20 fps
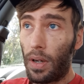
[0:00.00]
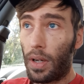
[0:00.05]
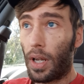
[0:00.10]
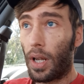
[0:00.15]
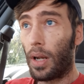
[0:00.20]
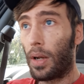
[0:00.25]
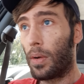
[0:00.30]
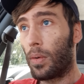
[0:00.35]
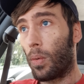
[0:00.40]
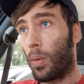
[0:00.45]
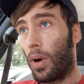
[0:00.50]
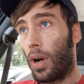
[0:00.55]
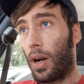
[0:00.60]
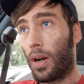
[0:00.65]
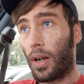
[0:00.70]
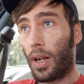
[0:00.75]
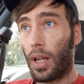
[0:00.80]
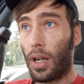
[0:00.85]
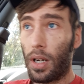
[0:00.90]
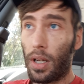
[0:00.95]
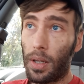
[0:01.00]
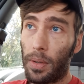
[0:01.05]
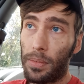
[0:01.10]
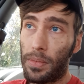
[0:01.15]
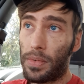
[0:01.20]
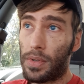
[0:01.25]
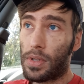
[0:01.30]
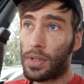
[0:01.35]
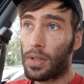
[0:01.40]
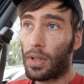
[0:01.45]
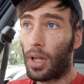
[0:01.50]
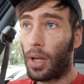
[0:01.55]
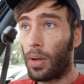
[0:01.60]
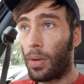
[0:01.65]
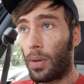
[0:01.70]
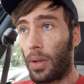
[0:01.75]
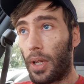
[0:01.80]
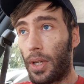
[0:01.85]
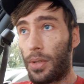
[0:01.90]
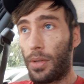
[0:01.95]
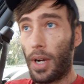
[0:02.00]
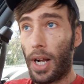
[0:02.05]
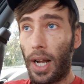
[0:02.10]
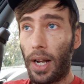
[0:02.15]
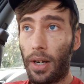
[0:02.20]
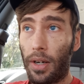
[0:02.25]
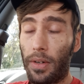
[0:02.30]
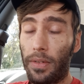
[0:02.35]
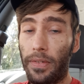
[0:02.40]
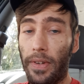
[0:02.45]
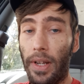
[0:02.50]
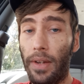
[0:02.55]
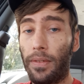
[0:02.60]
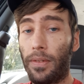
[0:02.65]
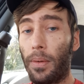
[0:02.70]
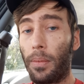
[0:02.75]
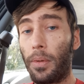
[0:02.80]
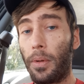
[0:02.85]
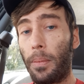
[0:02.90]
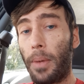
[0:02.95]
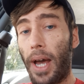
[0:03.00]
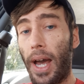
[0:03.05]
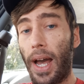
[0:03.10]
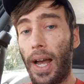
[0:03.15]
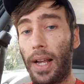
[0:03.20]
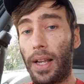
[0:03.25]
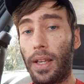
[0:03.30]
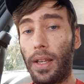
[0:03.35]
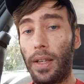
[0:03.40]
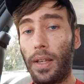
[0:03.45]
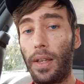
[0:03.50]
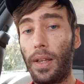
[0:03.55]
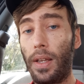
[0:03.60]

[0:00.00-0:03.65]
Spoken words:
walking up slowly, dragging her feet from the back,